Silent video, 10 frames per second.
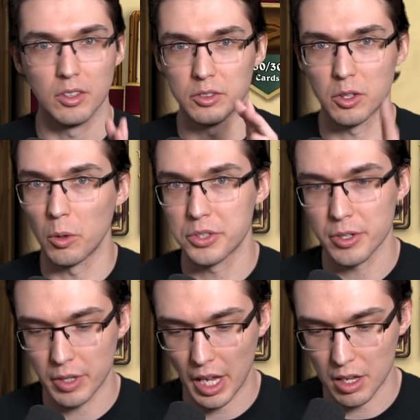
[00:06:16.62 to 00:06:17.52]
Go to your
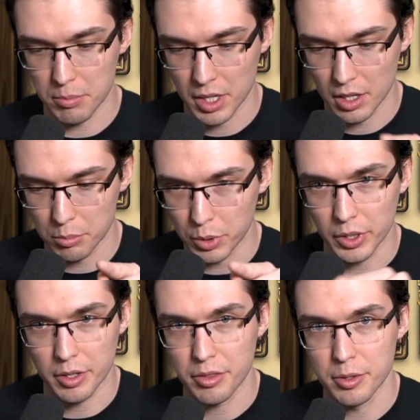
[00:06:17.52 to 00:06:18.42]
game, put
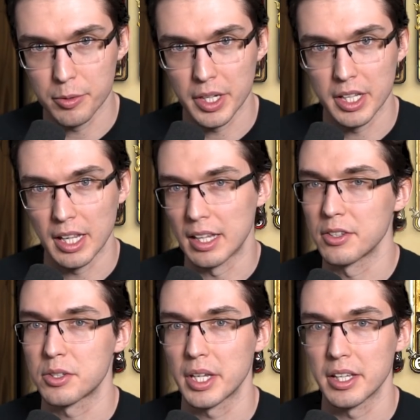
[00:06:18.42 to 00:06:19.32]
Cthulhu in, and then
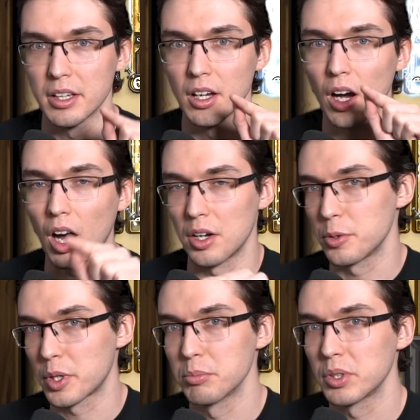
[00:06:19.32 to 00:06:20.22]
just hit
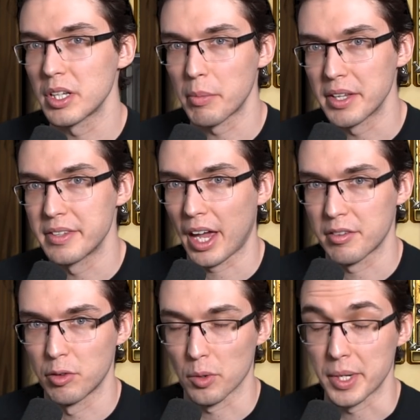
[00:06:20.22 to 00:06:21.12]
auto-complete my deck
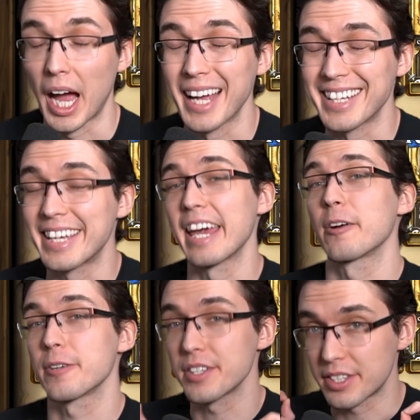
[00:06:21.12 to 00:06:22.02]
for me. I
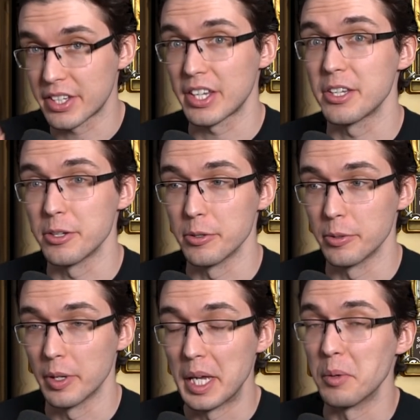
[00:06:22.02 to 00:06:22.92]
guarantee you
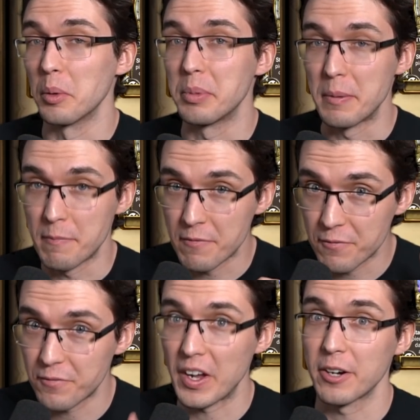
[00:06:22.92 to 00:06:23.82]
it will be
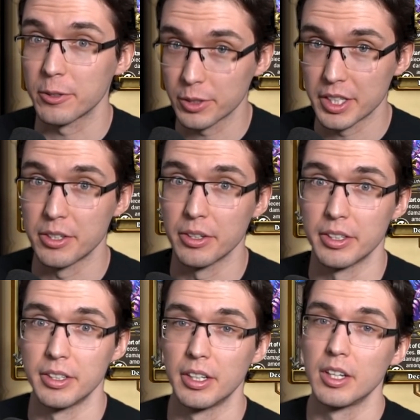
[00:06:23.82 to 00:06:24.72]
fairly good.
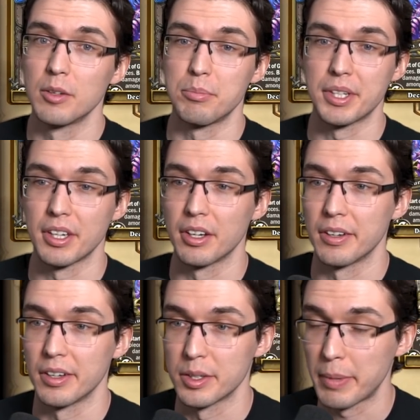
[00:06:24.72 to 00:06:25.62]

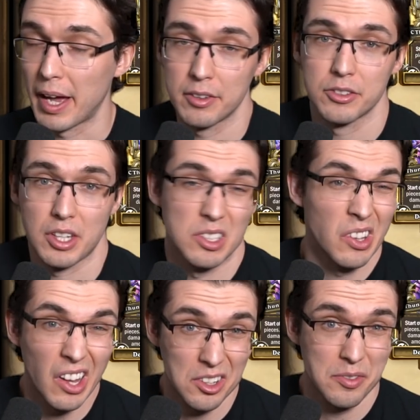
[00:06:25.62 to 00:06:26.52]
Because Paladins has a
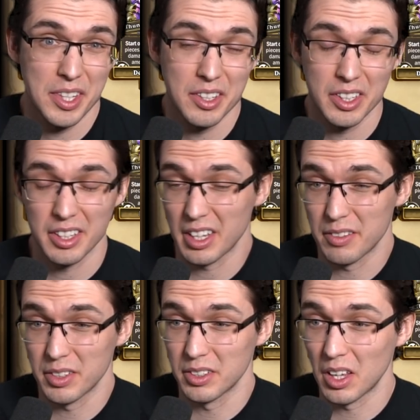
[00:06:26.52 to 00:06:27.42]
lot of healing. They have
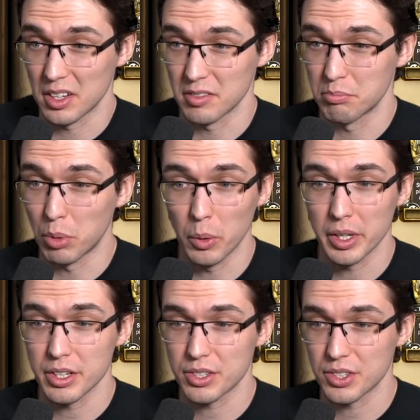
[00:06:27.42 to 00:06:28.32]
a lot of
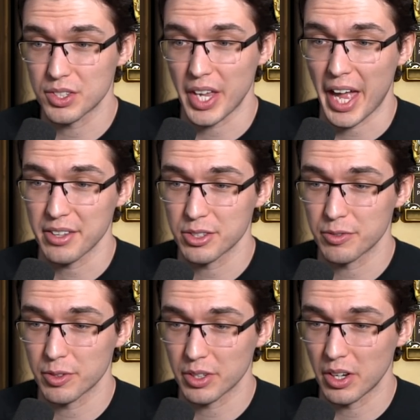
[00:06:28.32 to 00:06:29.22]
boys and stats
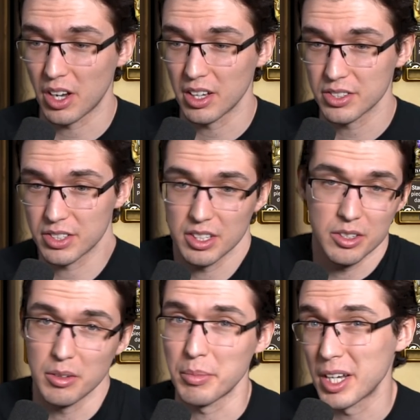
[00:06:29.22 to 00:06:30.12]
for the cost. And, you
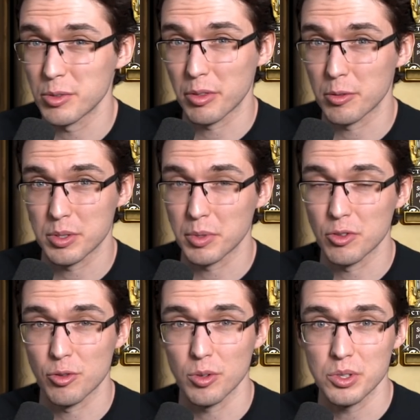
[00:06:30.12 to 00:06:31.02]
know, might as well throw some
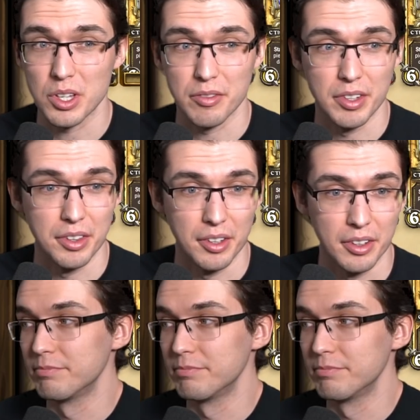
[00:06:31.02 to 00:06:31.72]
control stuff in there.